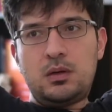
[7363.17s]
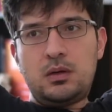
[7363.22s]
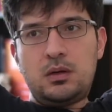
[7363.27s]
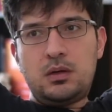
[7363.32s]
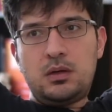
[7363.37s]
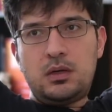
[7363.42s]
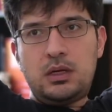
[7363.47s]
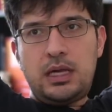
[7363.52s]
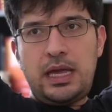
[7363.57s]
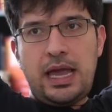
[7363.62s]

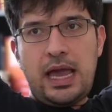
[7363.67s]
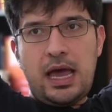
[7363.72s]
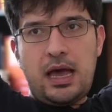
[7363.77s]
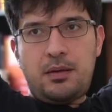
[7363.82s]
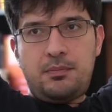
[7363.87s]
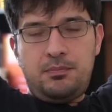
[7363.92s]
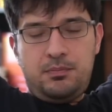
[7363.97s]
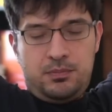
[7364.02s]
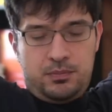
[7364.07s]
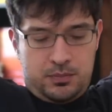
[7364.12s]

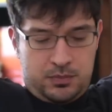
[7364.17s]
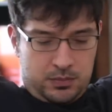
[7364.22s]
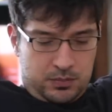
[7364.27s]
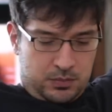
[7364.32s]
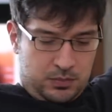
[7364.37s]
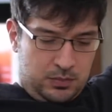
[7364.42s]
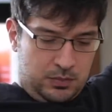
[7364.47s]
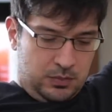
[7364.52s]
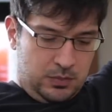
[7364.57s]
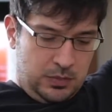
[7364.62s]

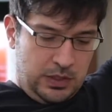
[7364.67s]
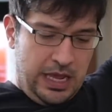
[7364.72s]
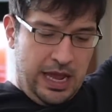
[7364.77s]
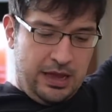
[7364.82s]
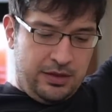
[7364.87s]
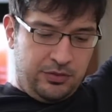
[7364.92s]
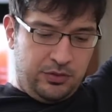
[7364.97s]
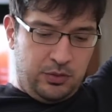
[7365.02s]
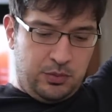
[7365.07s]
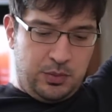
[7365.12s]
Yeah,
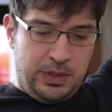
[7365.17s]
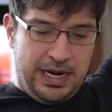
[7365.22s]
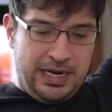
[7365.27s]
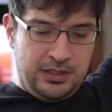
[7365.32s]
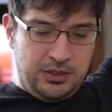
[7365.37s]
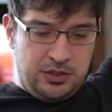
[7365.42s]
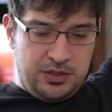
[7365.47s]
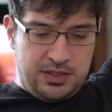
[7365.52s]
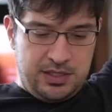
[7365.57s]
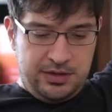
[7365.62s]
so
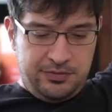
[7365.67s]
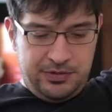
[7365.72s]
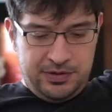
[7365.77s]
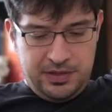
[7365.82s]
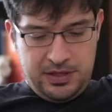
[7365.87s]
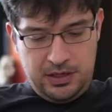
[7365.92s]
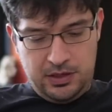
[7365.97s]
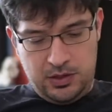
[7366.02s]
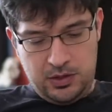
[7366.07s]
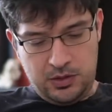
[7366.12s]
range is different
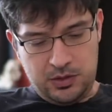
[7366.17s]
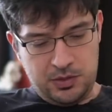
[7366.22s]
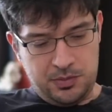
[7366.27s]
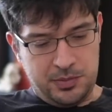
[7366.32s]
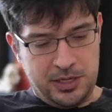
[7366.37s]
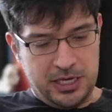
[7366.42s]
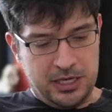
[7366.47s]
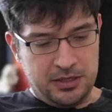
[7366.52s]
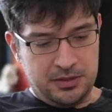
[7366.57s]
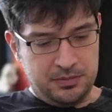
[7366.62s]
than
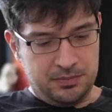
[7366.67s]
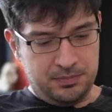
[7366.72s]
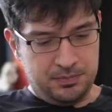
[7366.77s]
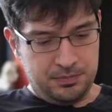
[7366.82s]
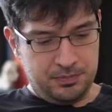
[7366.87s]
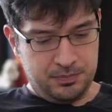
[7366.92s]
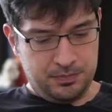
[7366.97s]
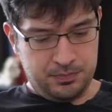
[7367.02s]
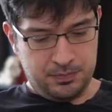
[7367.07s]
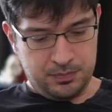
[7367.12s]
codomain.
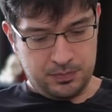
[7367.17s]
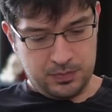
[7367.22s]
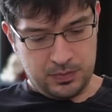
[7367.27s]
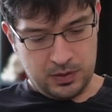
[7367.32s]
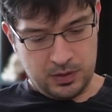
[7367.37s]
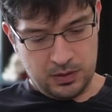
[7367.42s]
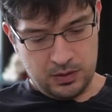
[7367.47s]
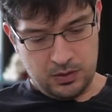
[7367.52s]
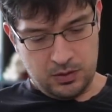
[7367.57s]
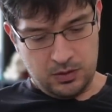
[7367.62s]

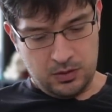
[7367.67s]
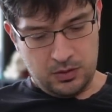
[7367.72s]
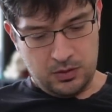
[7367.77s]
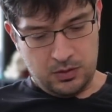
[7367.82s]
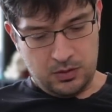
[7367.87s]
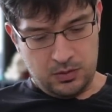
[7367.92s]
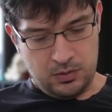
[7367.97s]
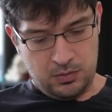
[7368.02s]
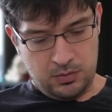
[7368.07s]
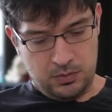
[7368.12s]

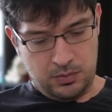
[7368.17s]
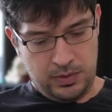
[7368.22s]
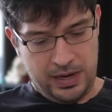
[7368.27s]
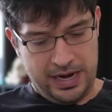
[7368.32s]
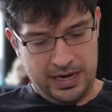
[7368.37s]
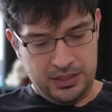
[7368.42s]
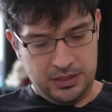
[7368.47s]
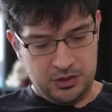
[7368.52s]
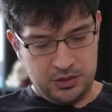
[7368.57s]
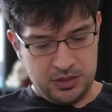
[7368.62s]

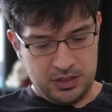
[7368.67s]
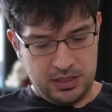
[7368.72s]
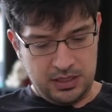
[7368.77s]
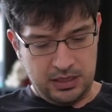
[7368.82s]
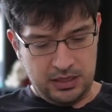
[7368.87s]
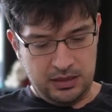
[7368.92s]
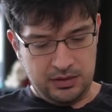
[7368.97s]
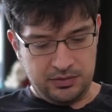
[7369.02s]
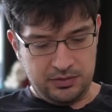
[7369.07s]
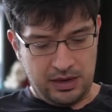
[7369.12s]
Range
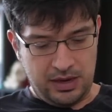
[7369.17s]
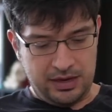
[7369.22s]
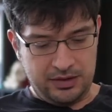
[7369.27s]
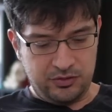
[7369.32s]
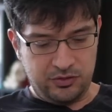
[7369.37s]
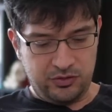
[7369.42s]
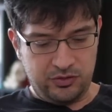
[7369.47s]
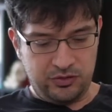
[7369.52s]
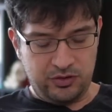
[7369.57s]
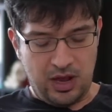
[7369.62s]
is a
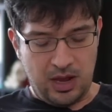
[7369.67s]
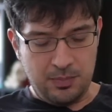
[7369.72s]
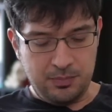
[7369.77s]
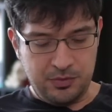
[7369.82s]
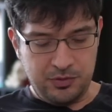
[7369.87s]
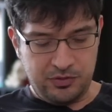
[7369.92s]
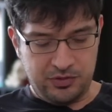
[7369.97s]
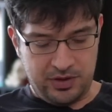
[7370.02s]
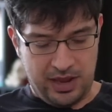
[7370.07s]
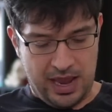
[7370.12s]

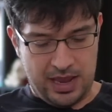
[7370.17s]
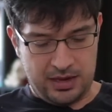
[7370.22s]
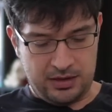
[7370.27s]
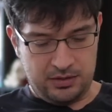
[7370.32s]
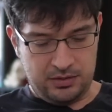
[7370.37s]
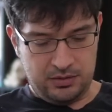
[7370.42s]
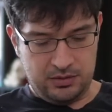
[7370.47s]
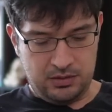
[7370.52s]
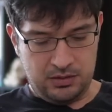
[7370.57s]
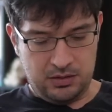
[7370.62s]
subset
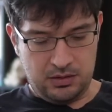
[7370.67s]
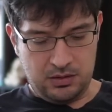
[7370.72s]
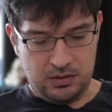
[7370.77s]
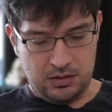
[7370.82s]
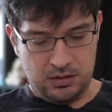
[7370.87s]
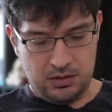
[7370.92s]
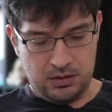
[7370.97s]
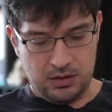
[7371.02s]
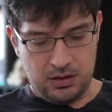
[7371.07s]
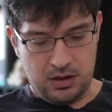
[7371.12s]

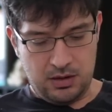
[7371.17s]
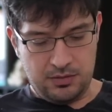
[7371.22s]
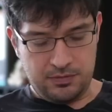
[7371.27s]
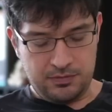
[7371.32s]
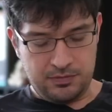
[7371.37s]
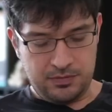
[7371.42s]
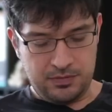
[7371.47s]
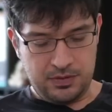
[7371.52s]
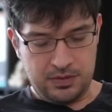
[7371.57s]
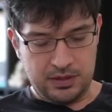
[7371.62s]

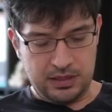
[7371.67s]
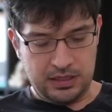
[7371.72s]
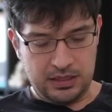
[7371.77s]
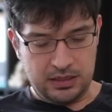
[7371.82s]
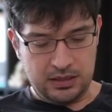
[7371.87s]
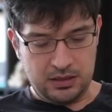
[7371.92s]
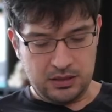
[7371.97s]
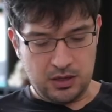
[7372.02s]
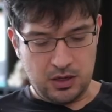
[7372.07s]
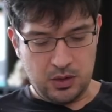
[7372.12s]
of
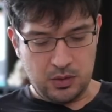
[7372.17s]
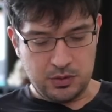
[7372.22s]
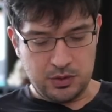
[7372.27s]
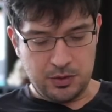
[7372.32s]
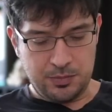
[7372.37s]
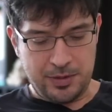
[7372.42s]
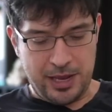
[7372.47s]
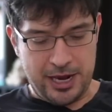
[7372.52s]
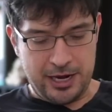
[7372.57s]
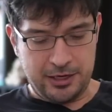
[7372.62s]
the
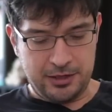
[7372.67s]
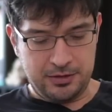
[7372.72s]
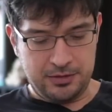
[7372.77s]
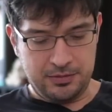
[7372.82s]
codomain